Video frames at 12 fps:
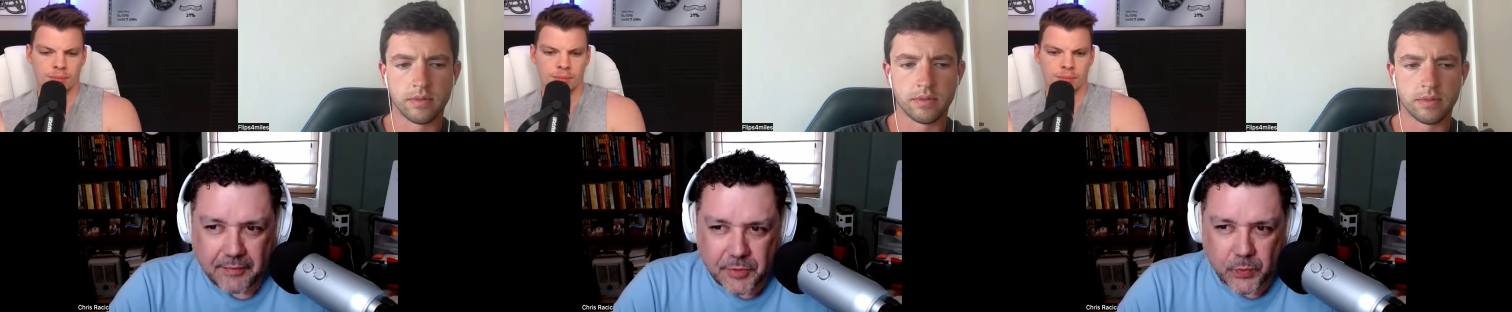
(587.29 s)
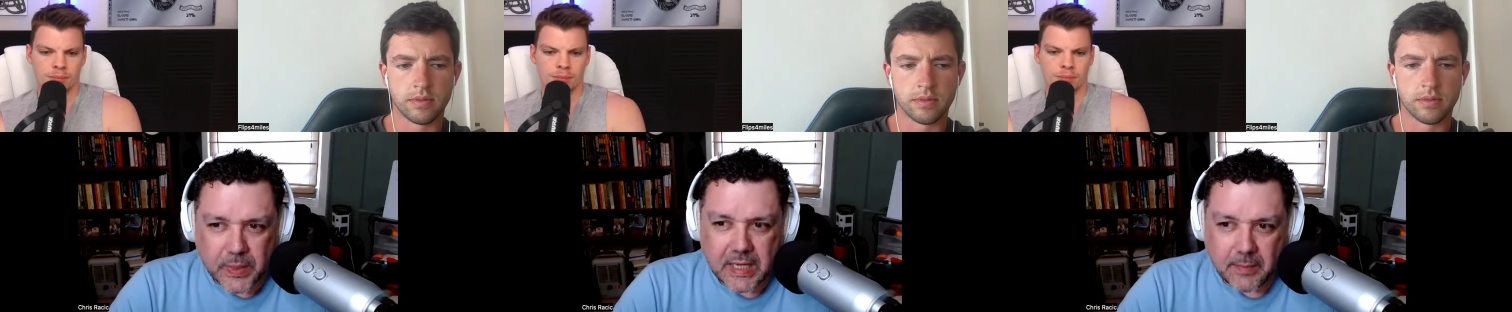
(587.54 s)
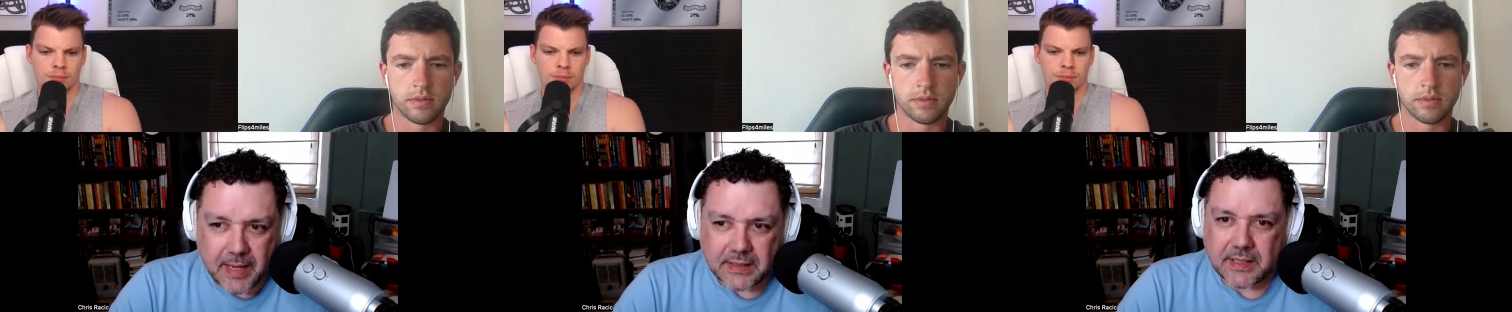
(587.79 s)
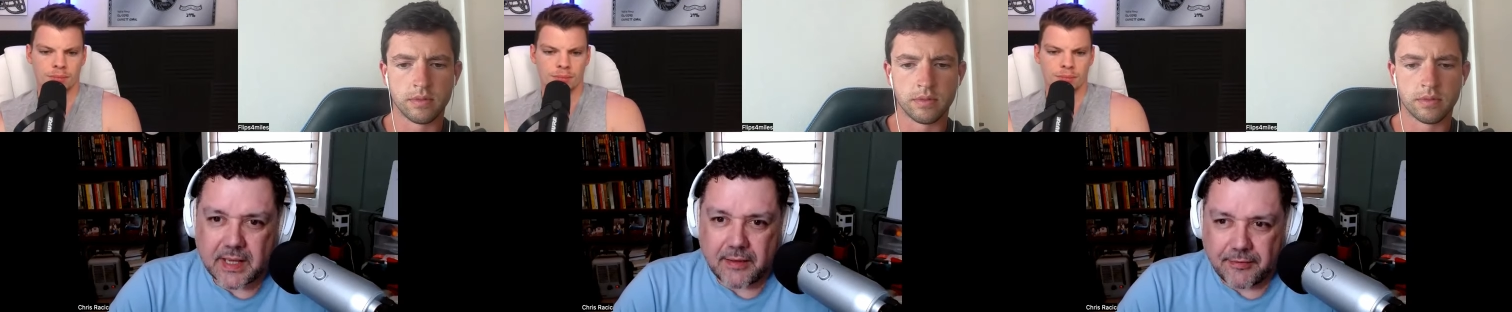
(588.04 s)
Speaker 1: love to read about
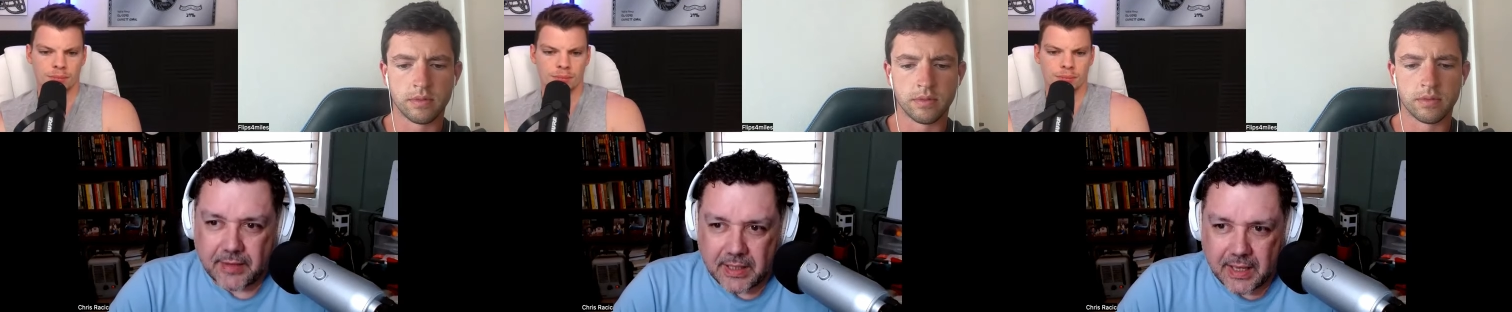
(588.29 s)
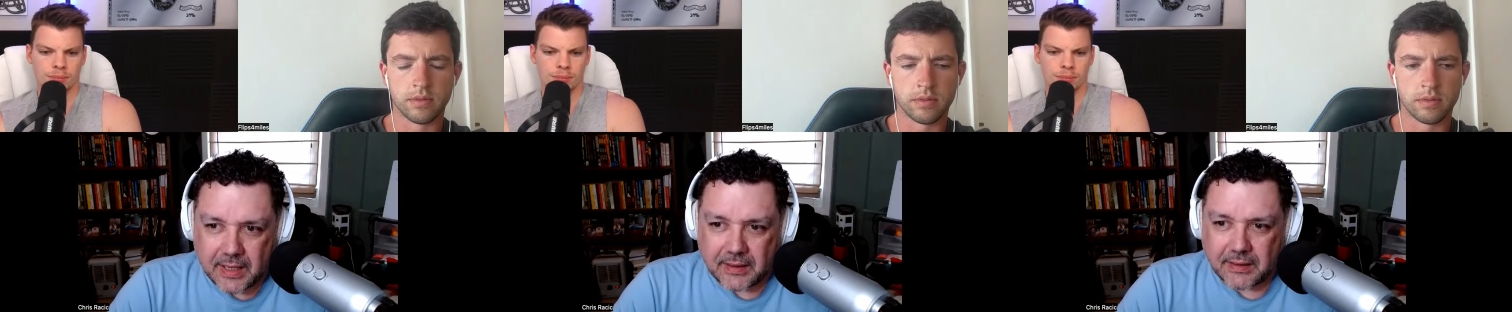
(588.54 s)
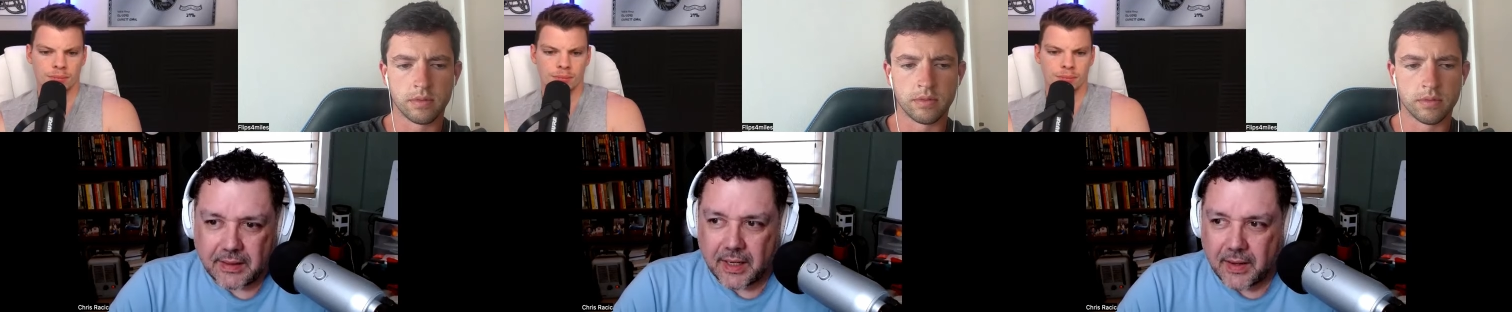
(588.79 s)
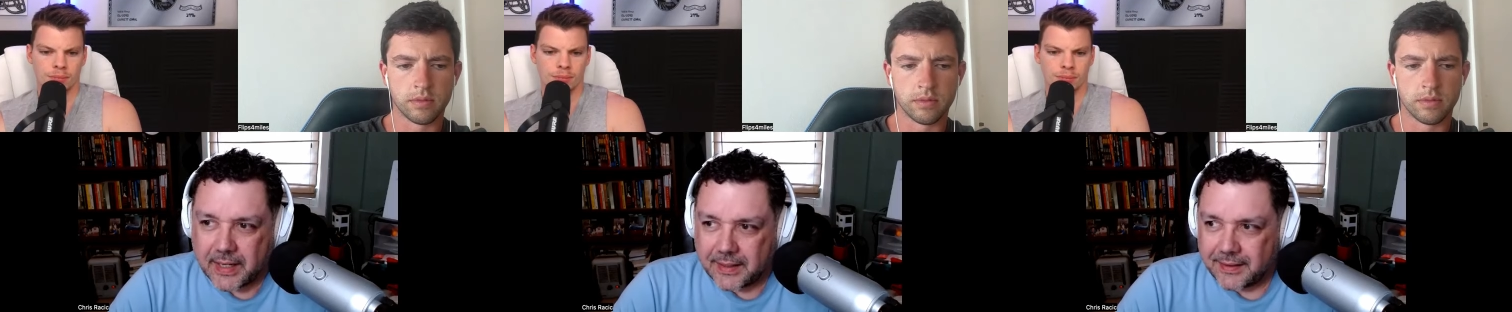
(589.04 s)
stuff and and you
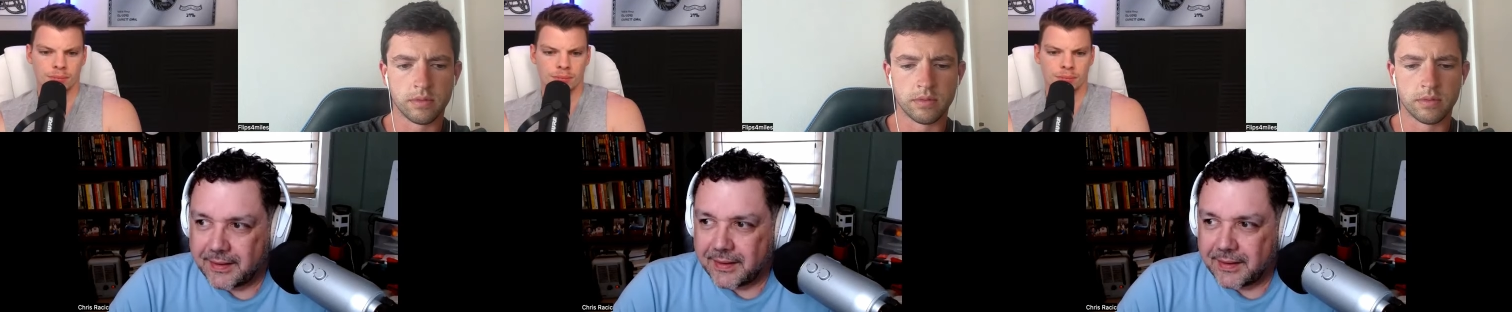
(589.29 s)
know i